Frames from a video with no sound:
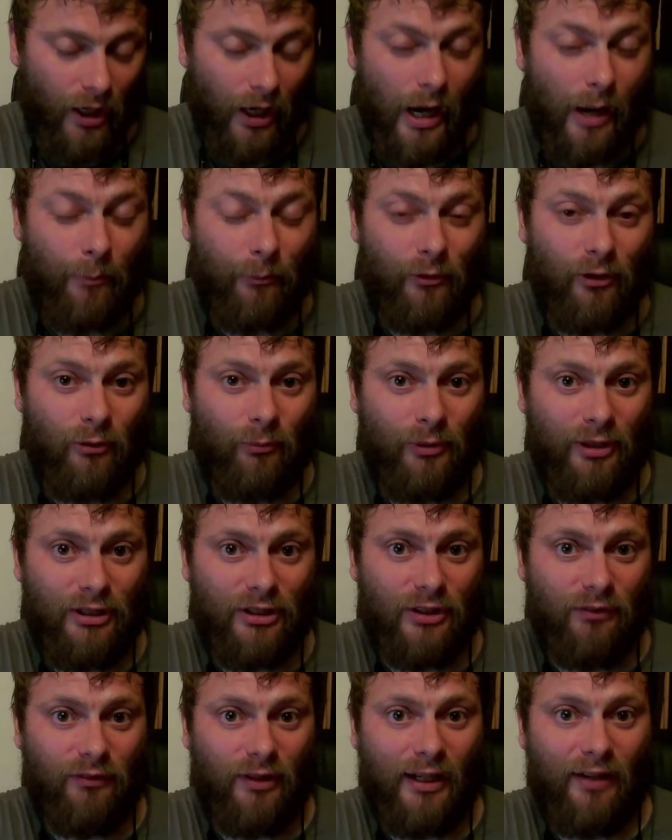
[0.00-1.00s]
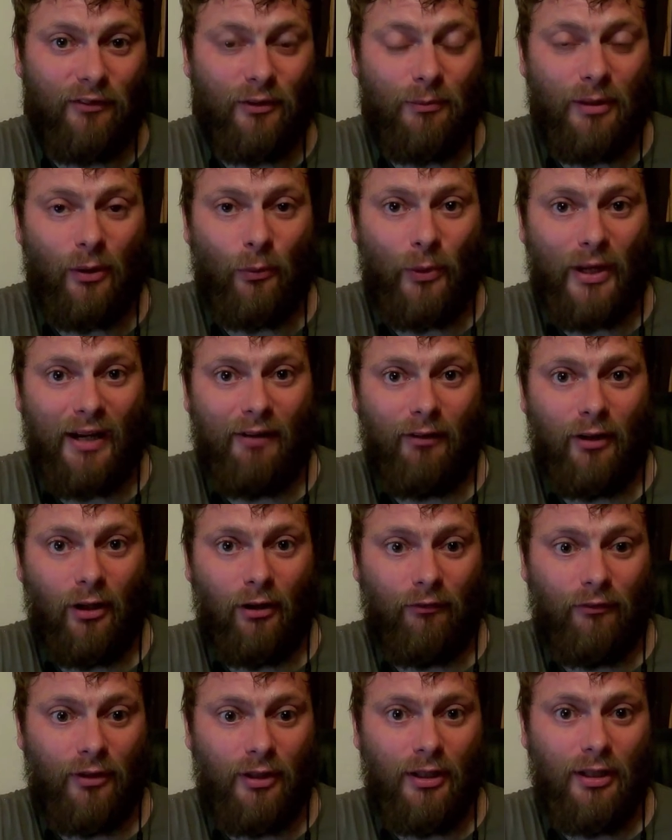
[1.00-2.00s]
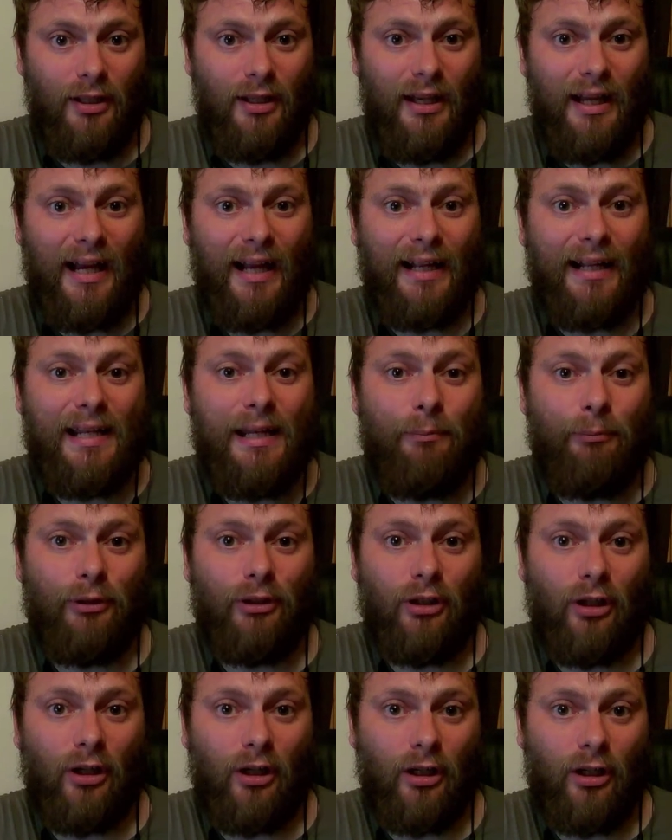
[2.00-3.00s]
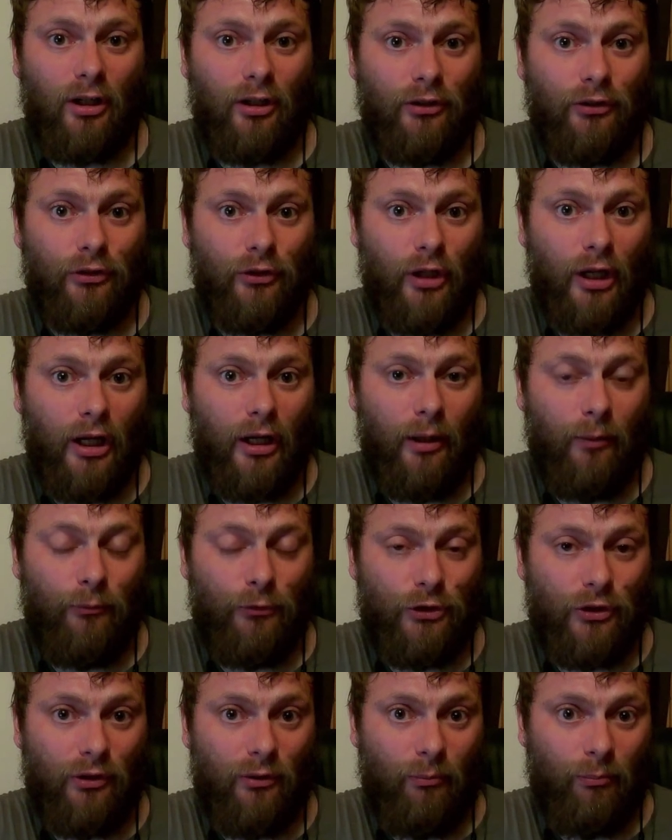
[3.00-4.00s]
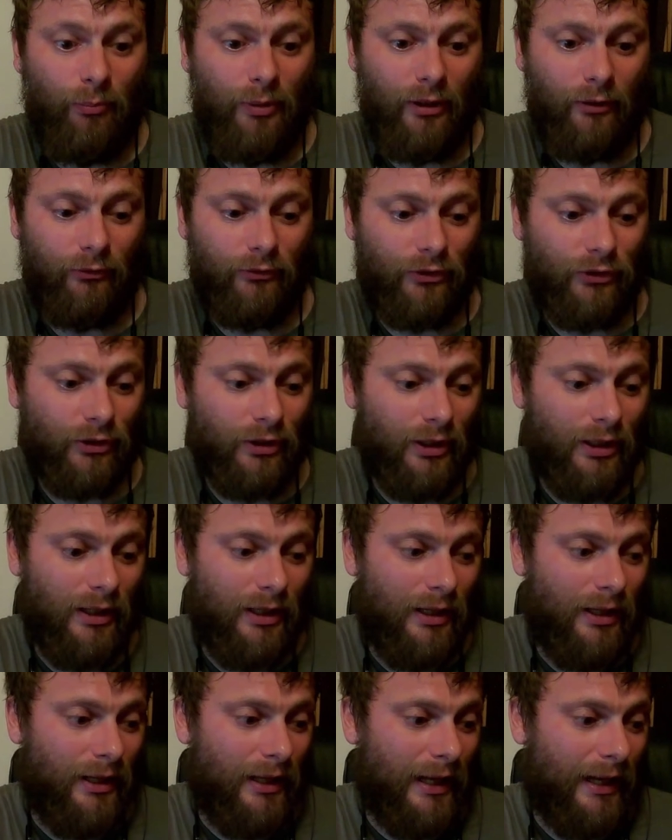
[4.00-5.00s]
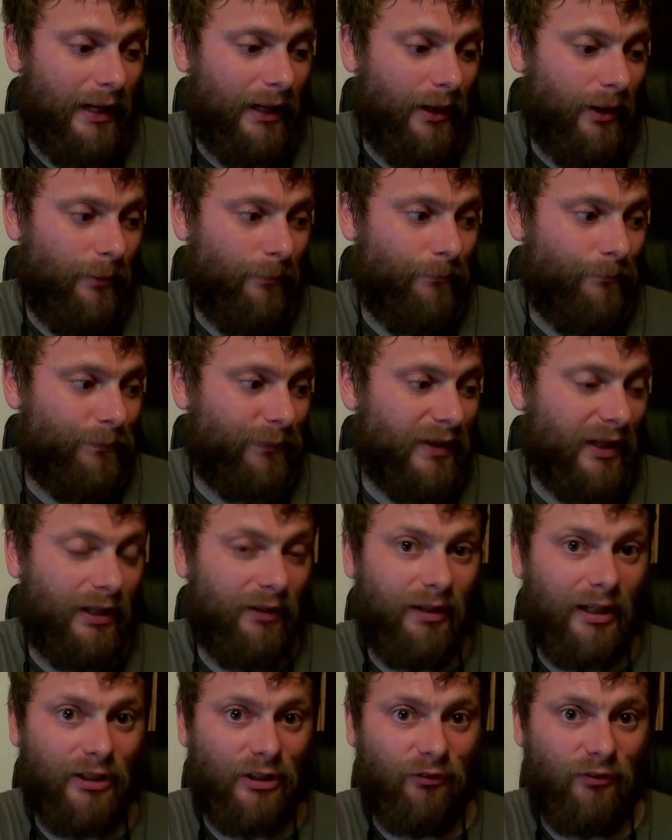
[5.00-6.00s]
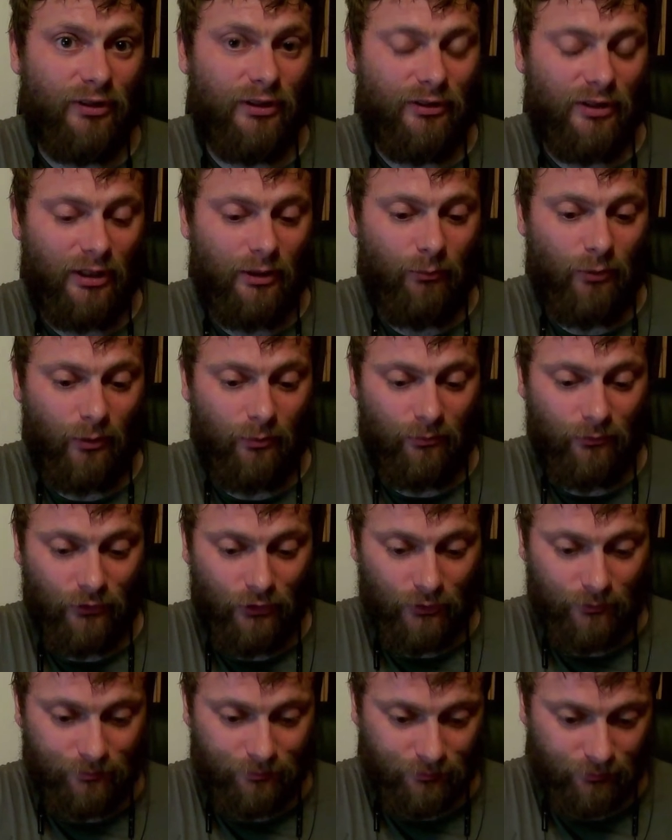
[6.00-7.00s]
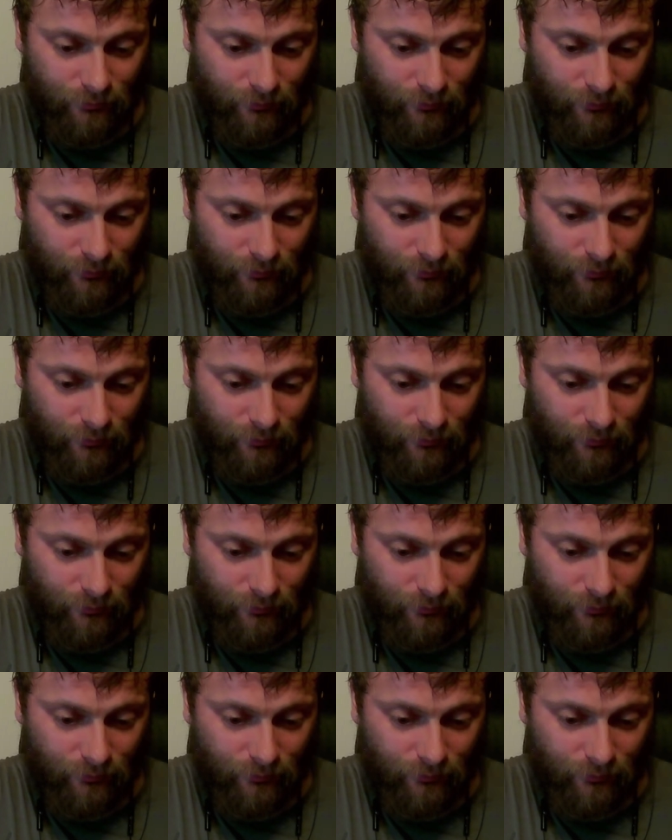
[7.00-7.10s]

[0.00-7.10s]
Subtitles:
It'll be something I have to be wary of and keep an eye on during builds in case I run into any problems.